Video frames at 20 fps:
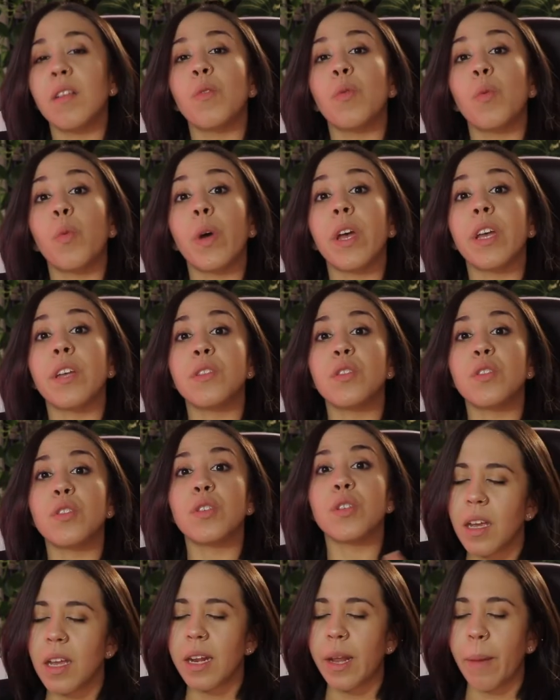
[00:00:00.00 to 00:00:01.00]

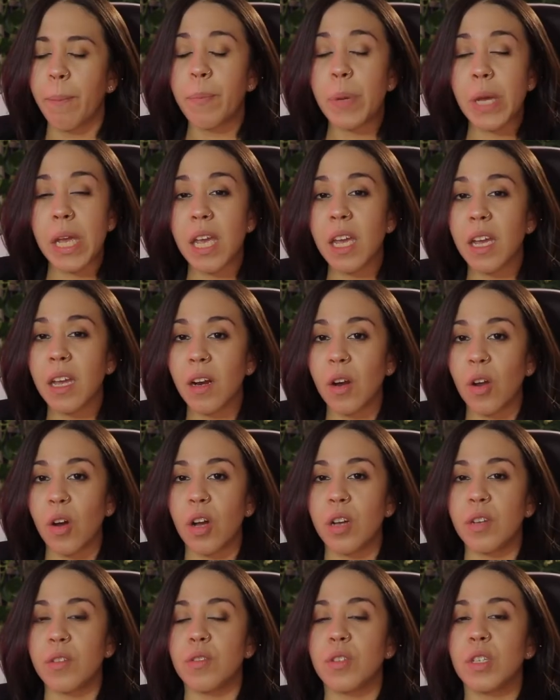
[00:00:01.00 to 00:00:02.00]
which in a peak
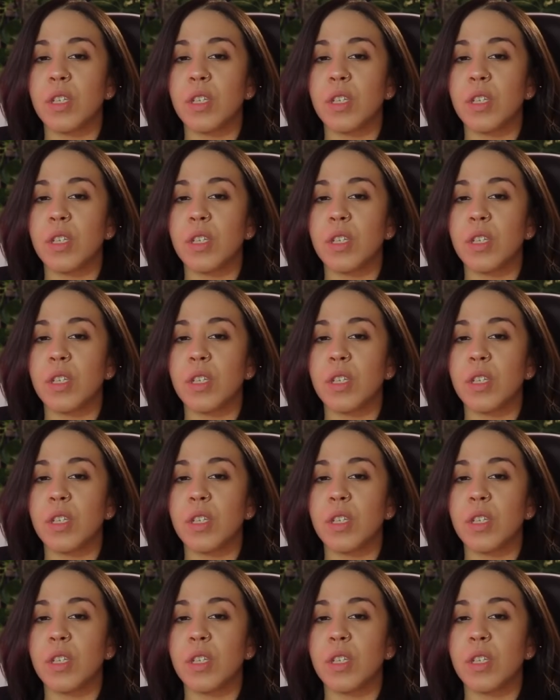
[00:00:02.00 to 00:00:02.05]
launch,